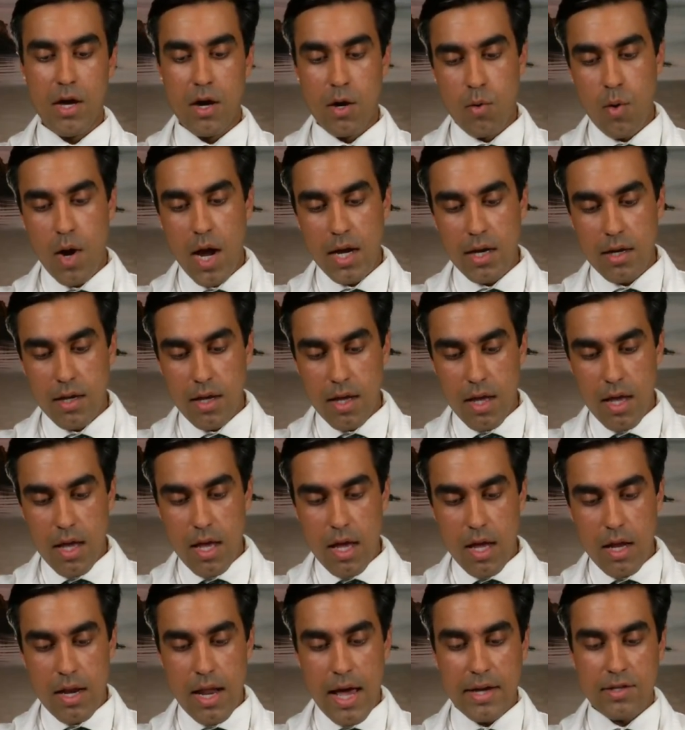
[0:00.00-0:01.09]
All right.
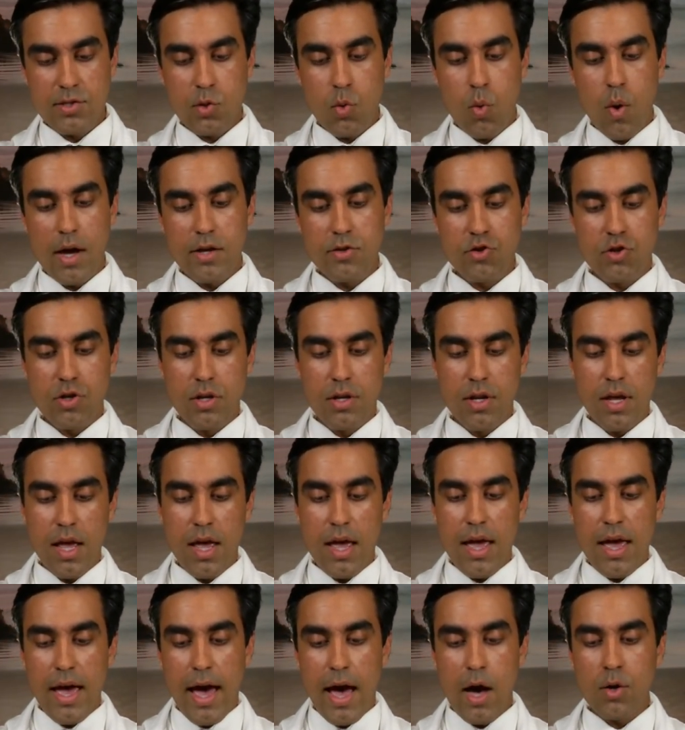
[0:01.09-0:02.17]
Next question
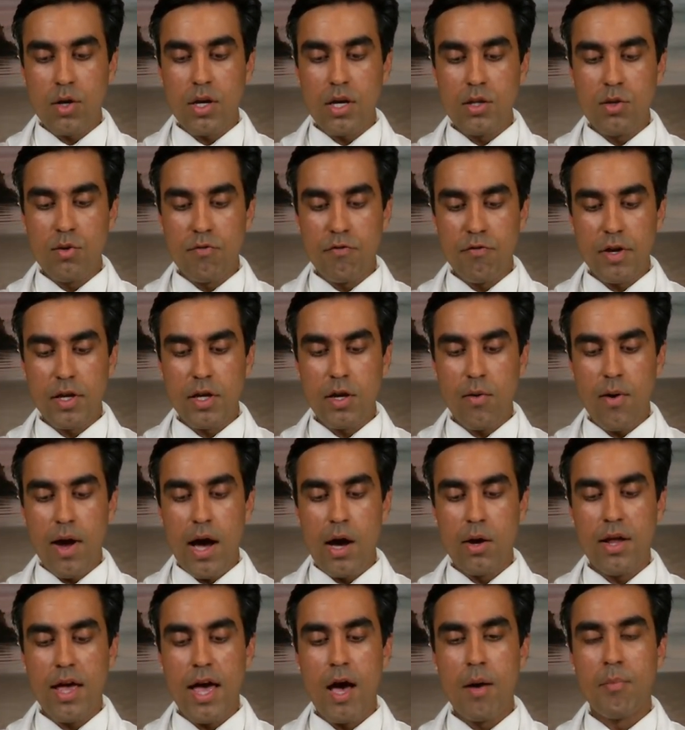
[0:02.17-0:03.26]
How can you figure
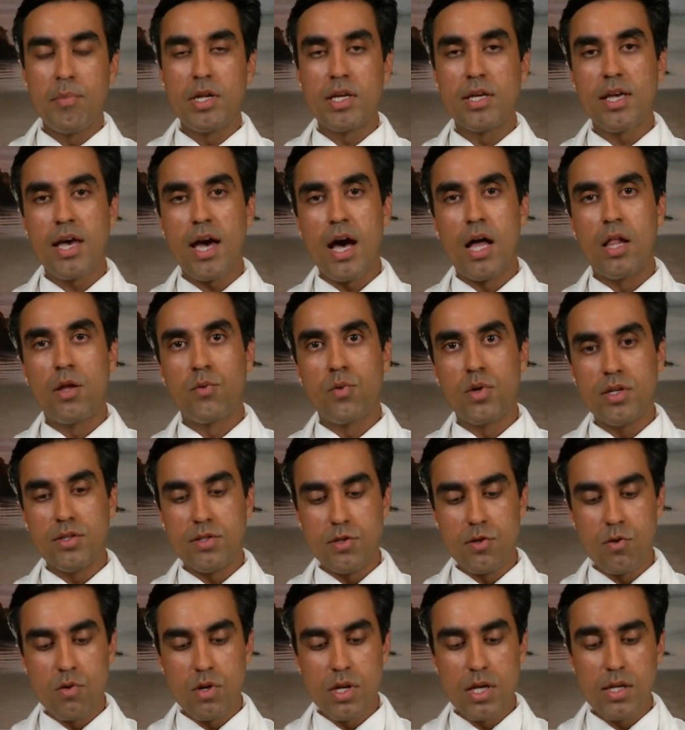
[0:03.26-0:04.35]
out how many
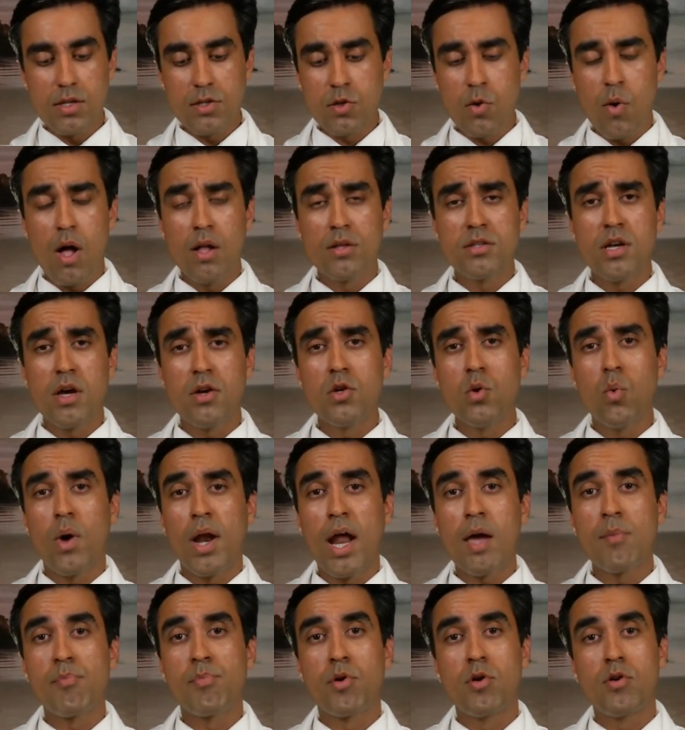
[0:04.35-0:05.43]
calories you need? So I'll tell you
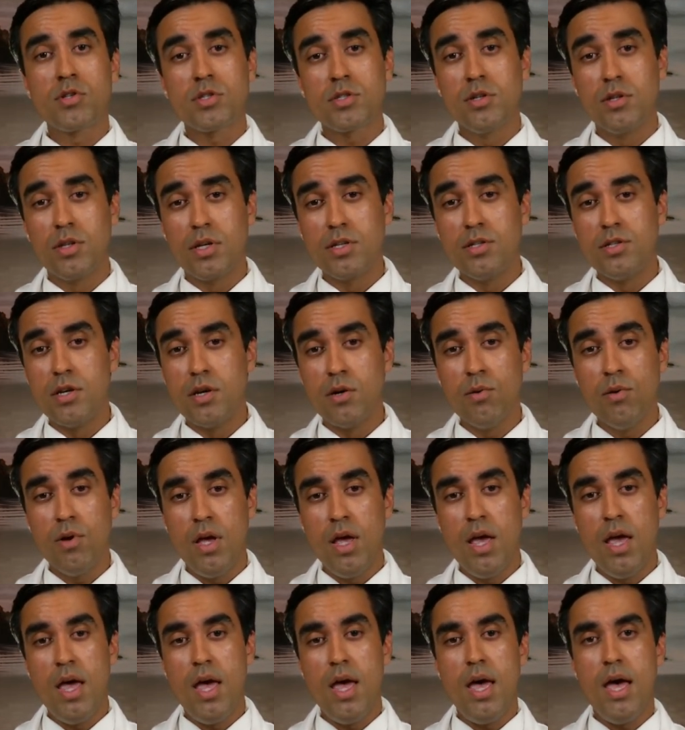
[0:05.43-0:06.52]
what I personally do.
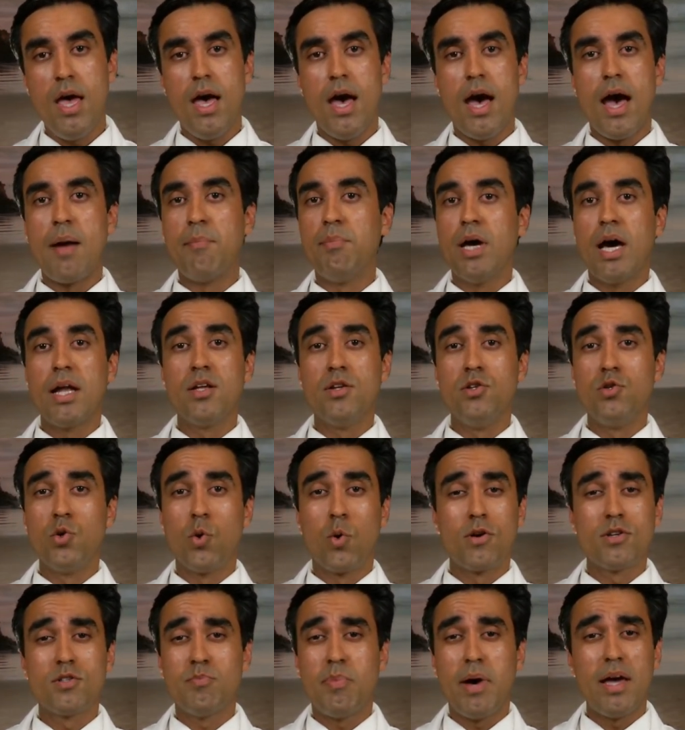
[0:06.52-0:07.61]
I'm not
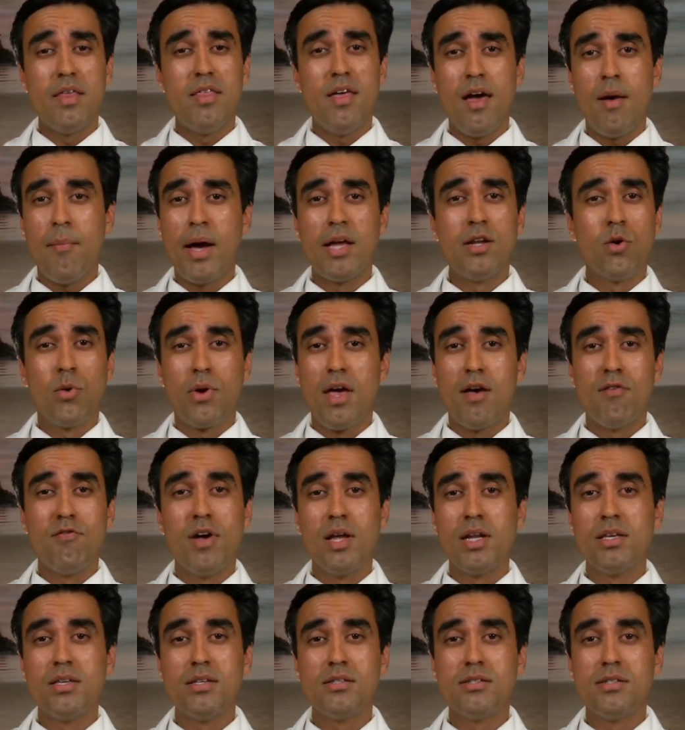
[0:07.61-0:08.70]
endorsed by them, I don't
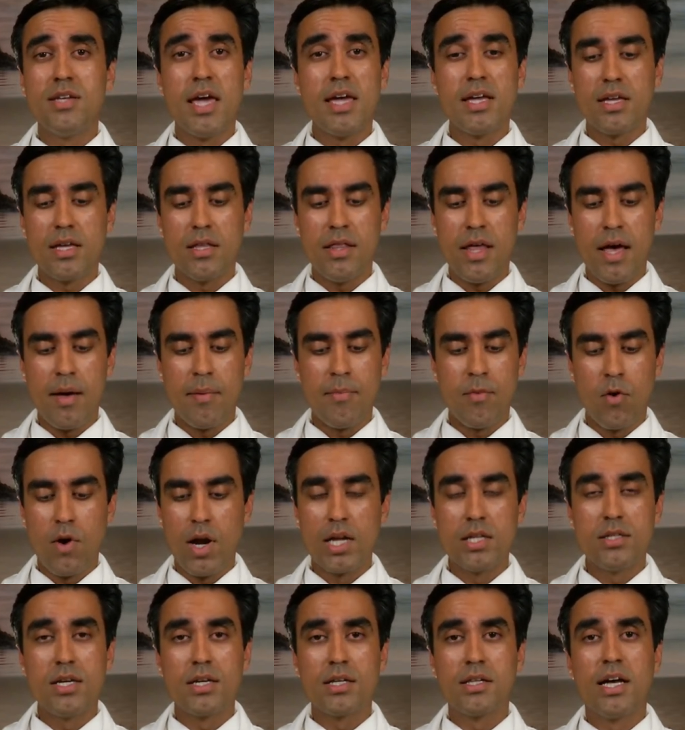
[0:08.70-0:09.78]
have any stake in them or
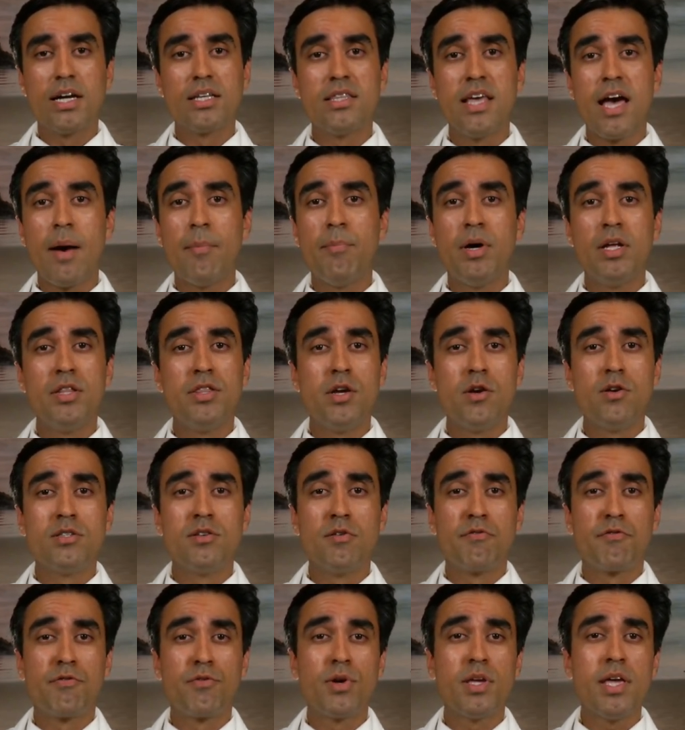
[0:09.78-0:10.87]
anything like that, but
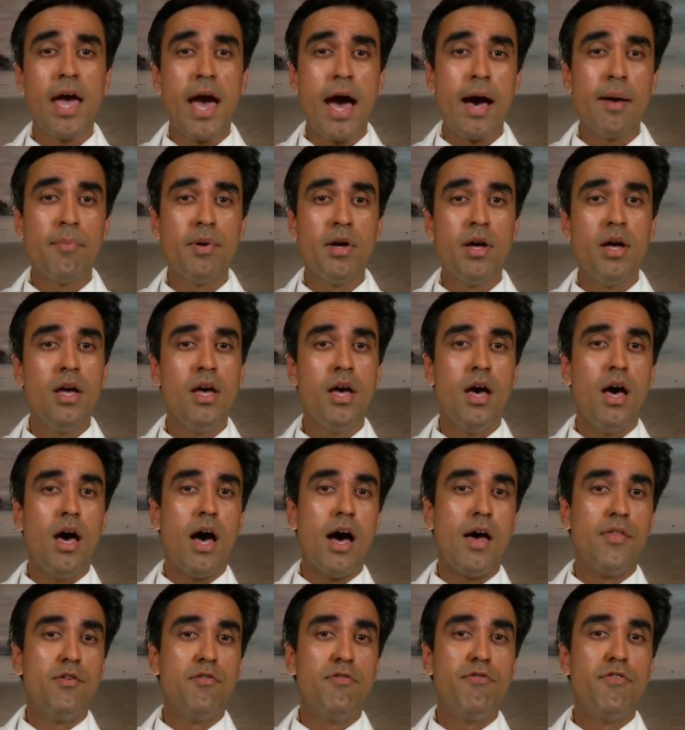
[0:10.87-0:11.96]
there's a free app
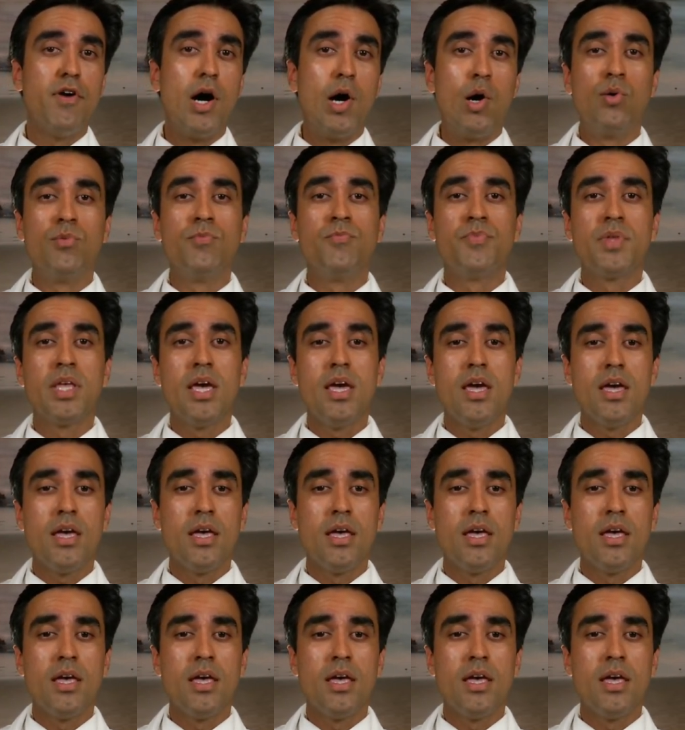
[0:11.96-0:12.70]
on the phone.